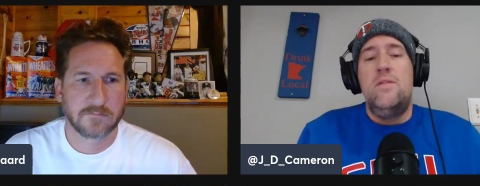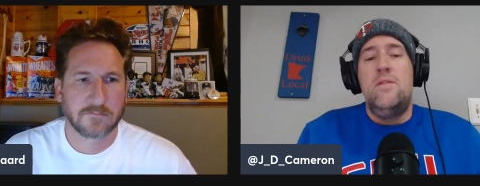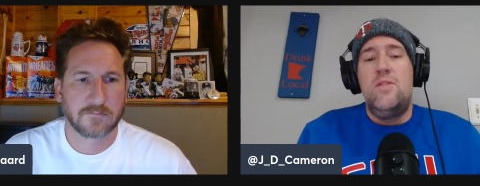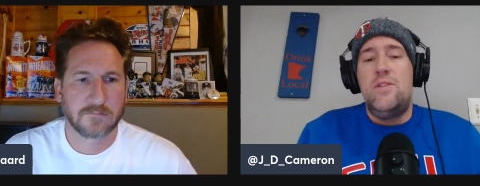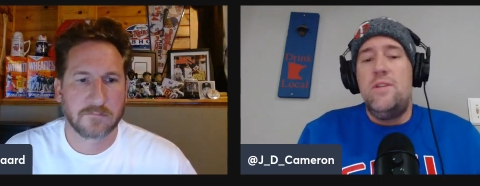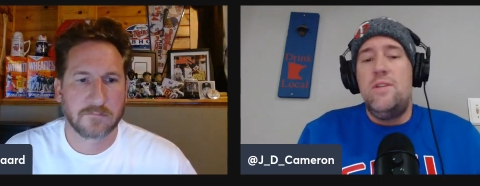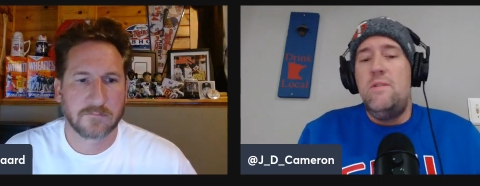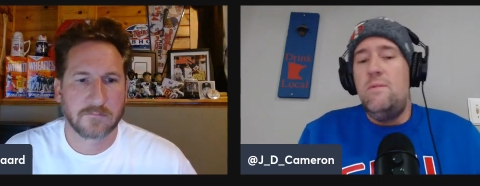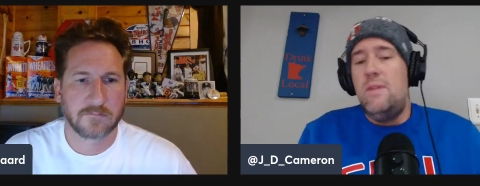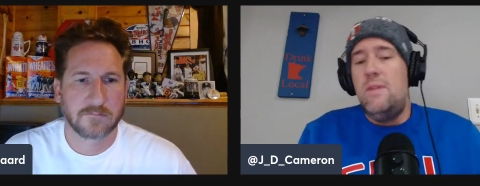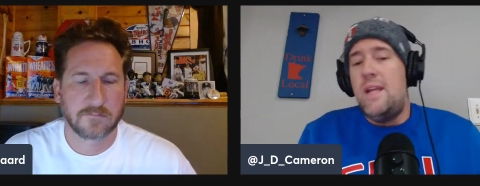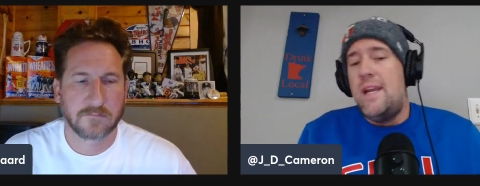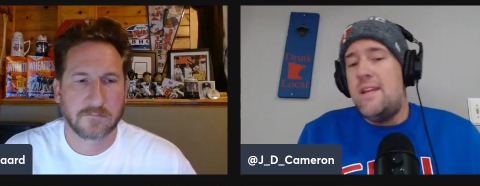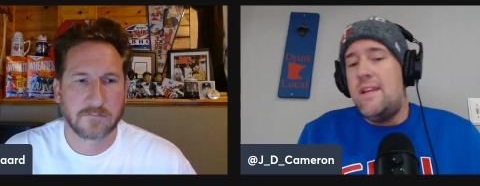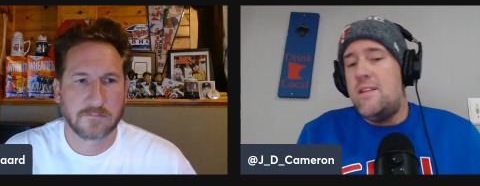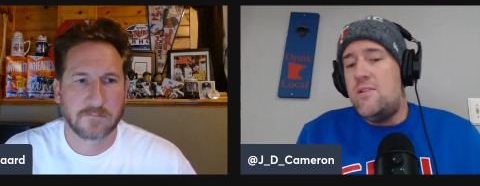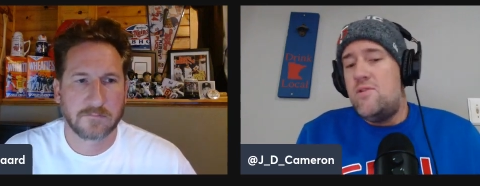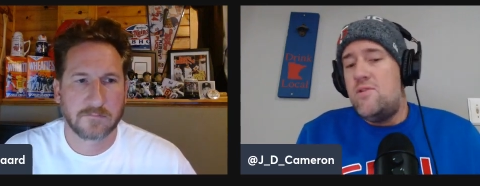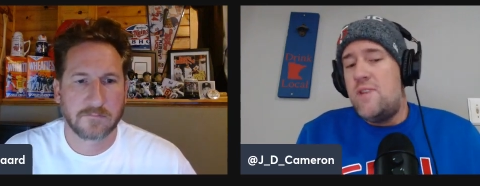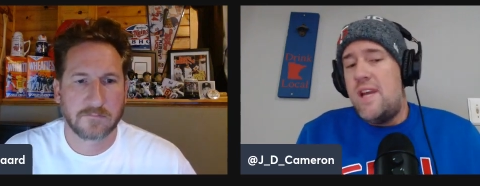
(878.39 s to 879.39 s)
Speaker 1: Do you
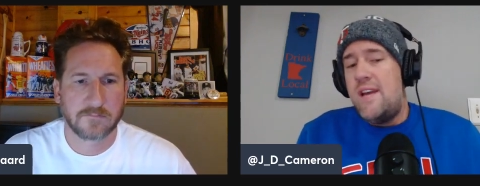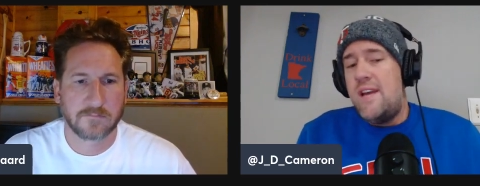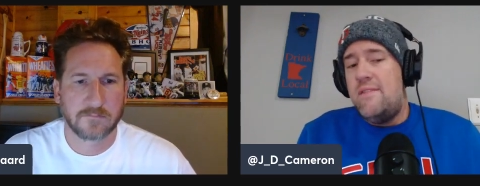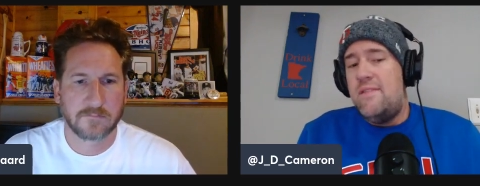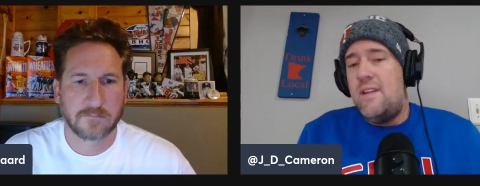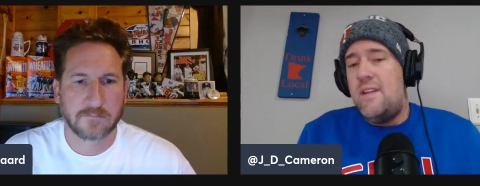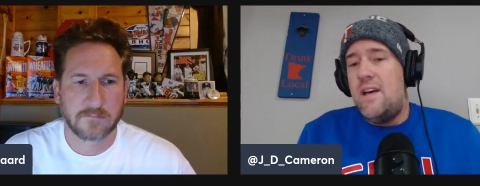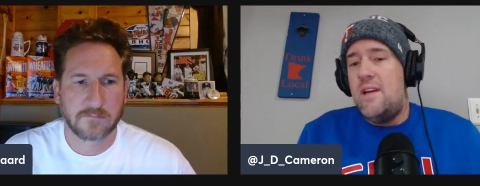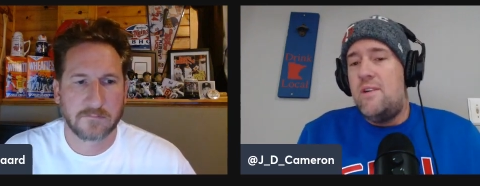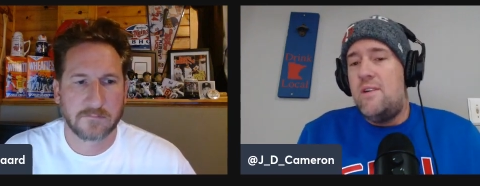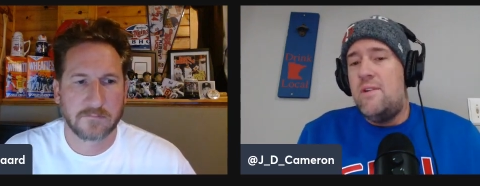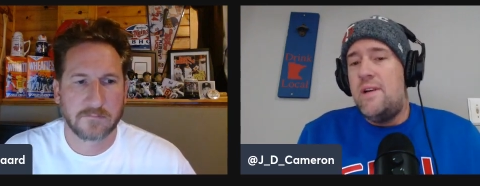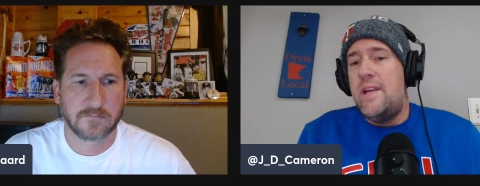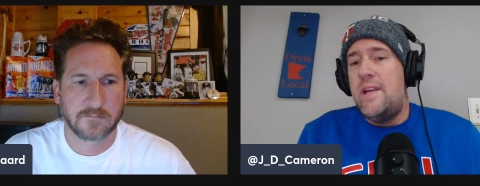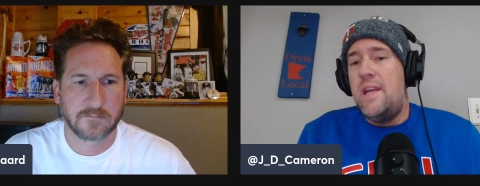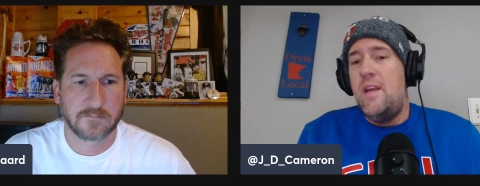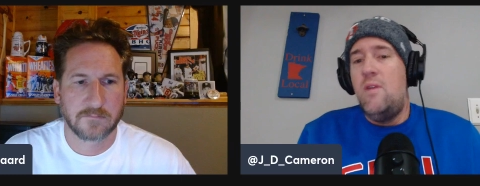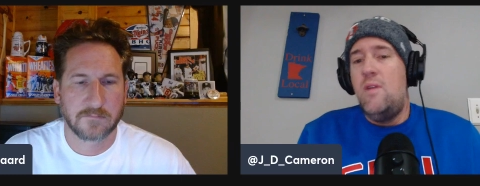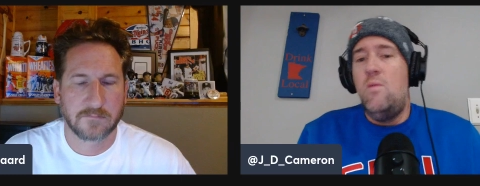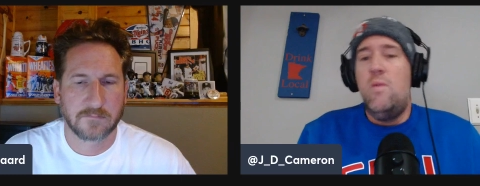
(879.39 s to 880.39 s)
like the draft
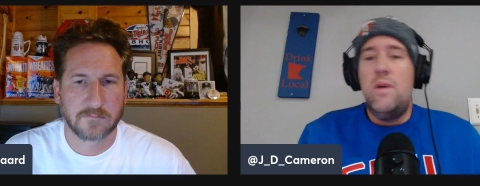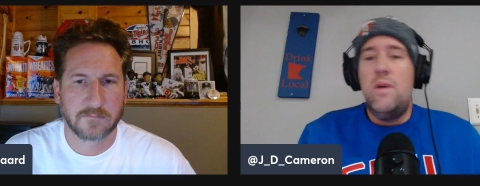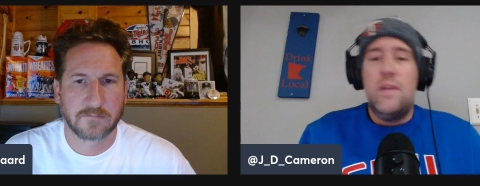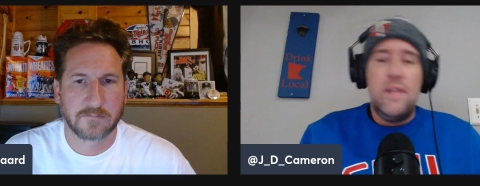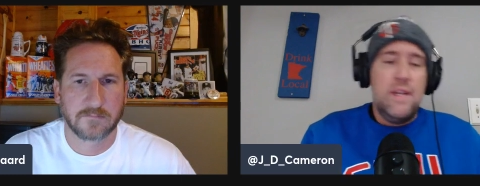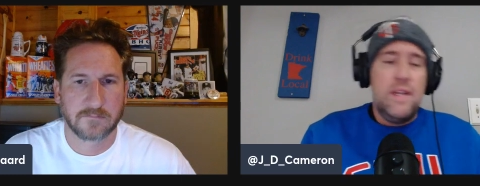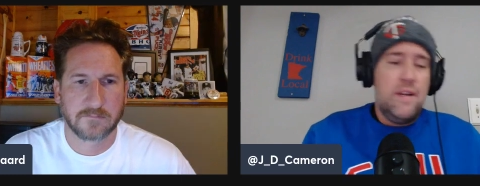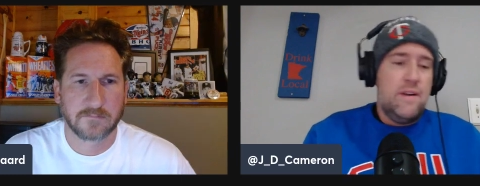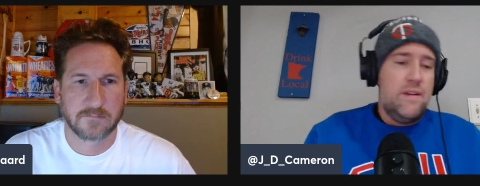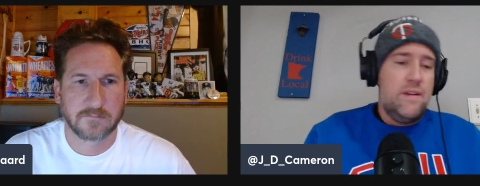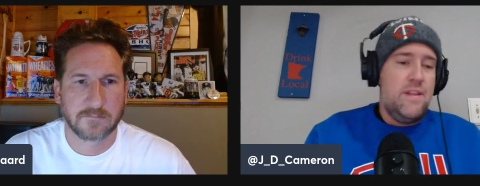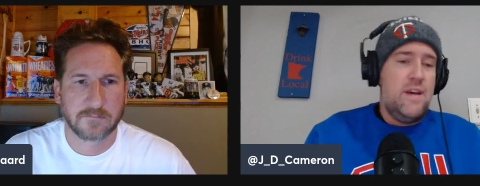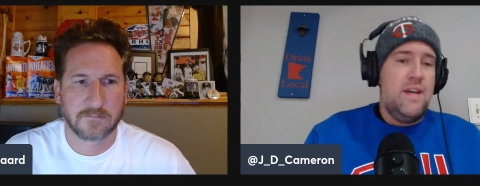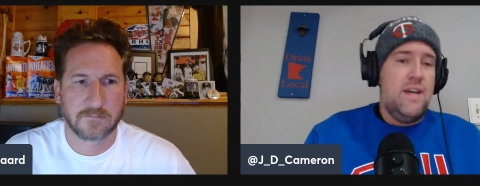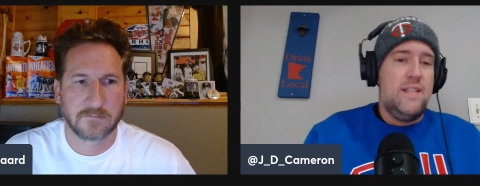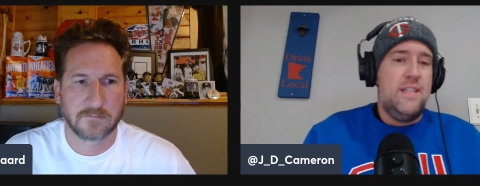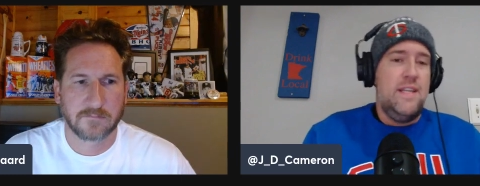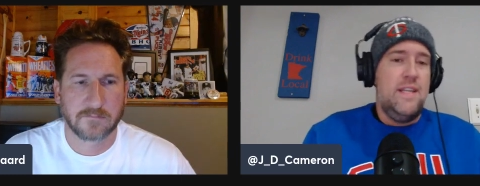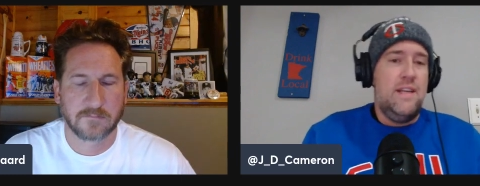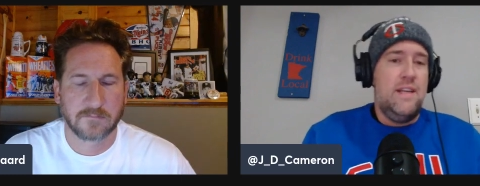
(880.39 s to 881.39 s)
lottery? What are your thoughts now